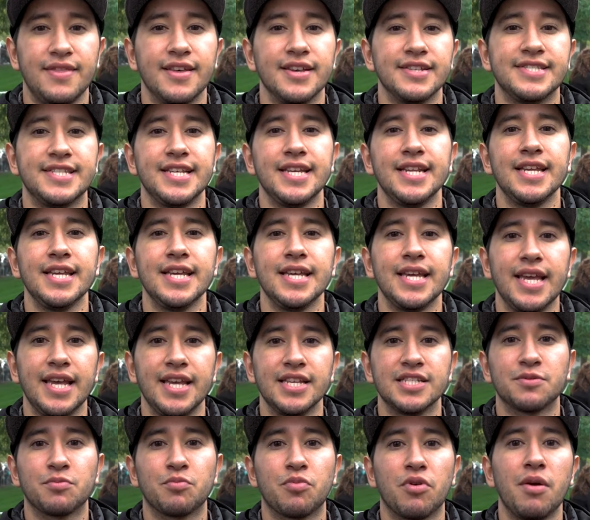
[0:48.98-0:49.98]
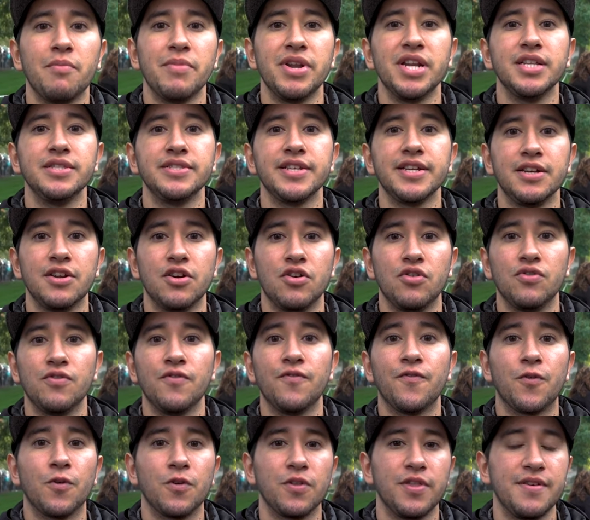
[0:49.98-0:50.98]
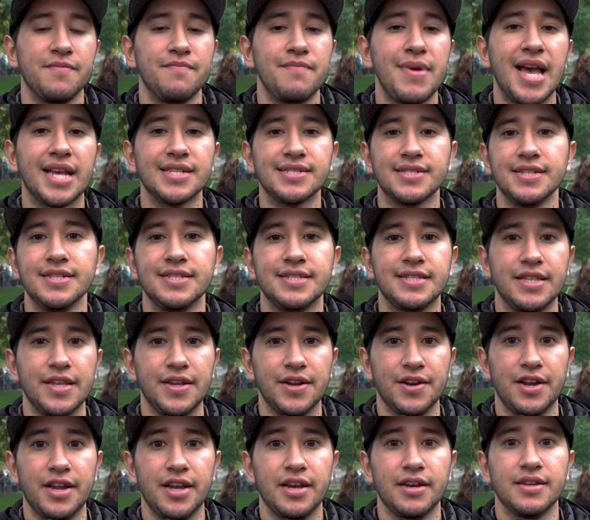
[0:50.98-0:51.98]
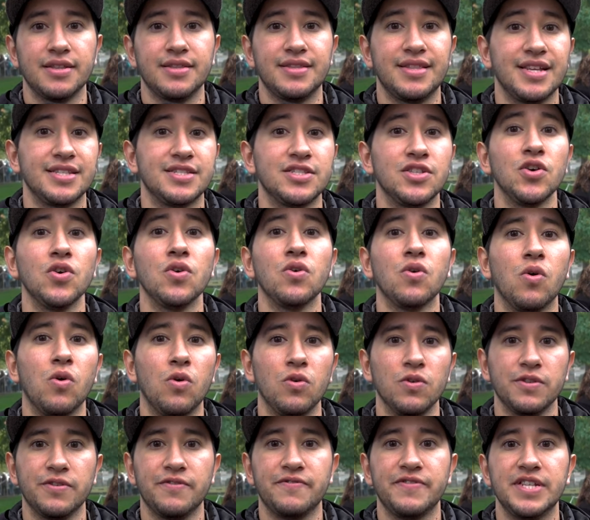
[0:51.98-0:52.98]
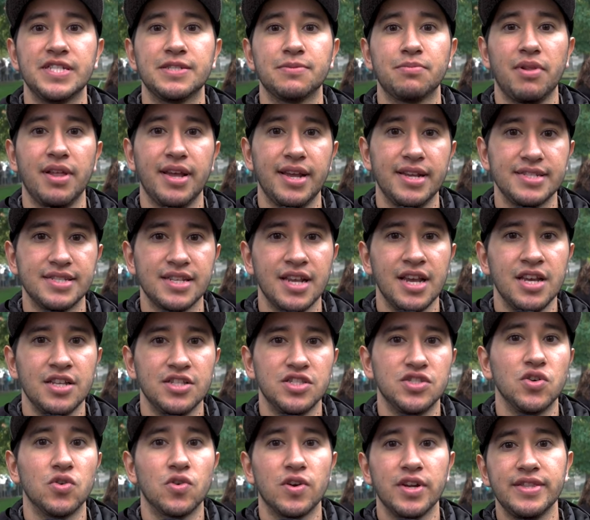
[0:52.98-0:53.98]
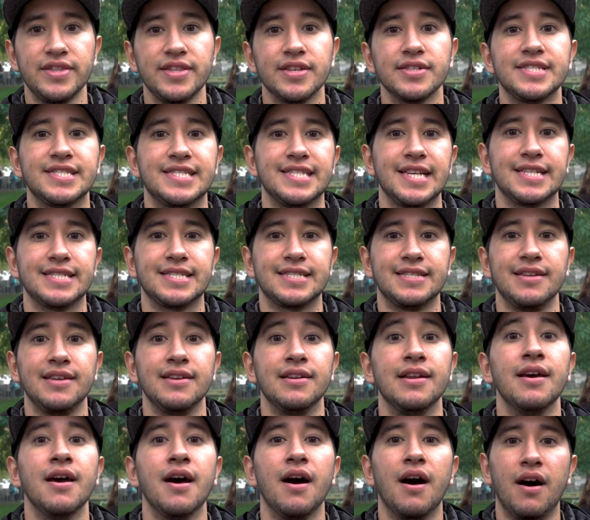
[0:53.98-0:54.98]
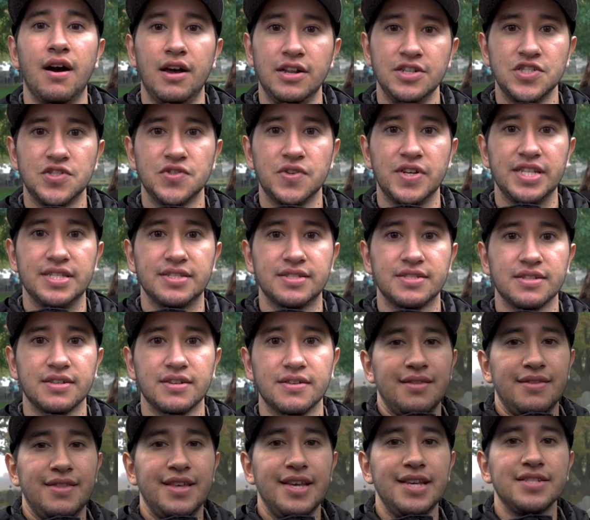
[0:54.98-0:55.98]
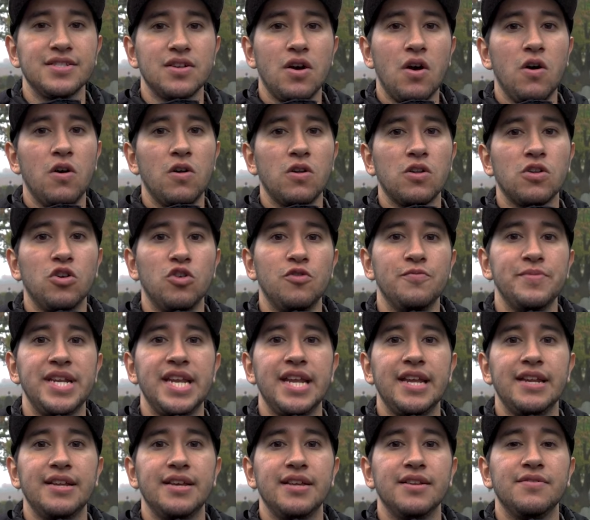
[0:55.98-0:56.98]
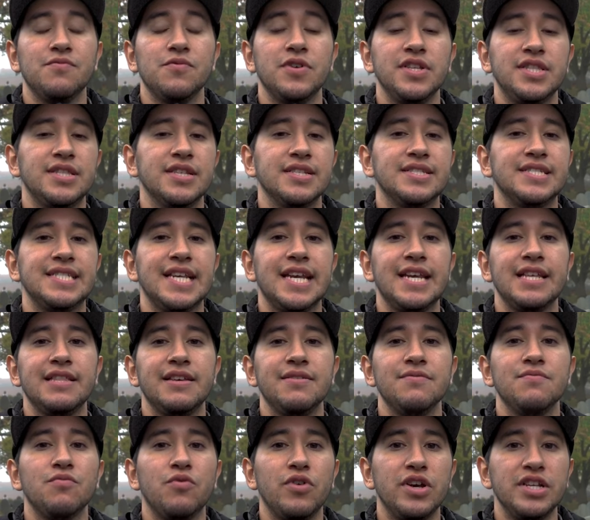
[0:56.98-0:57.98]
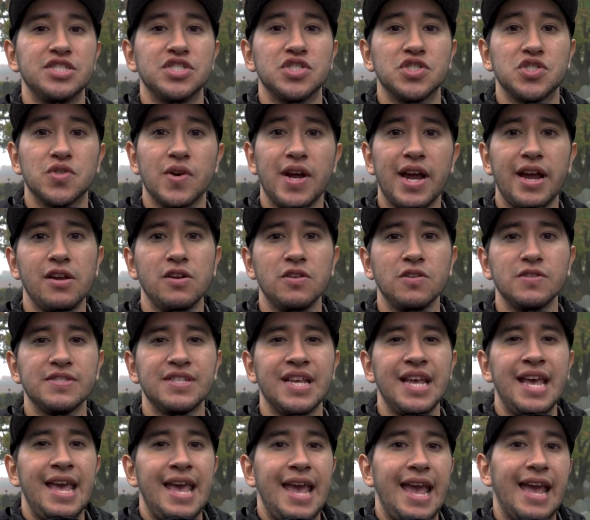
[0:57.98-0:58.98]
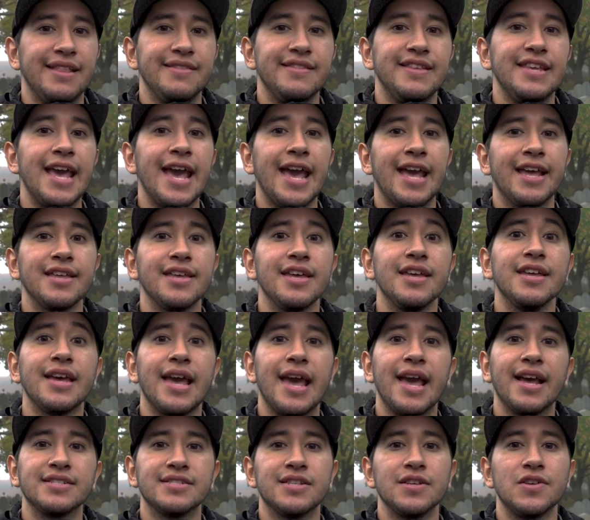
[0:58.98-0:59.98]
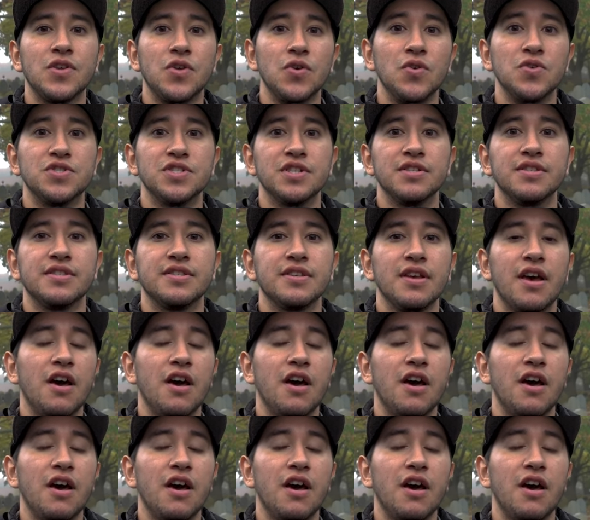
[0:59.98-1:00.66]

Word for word: The city is prominently known for the mass hysteria that took hold of this place during the 1600s. This all culminated with the Salem Witch Trials and the hanging executions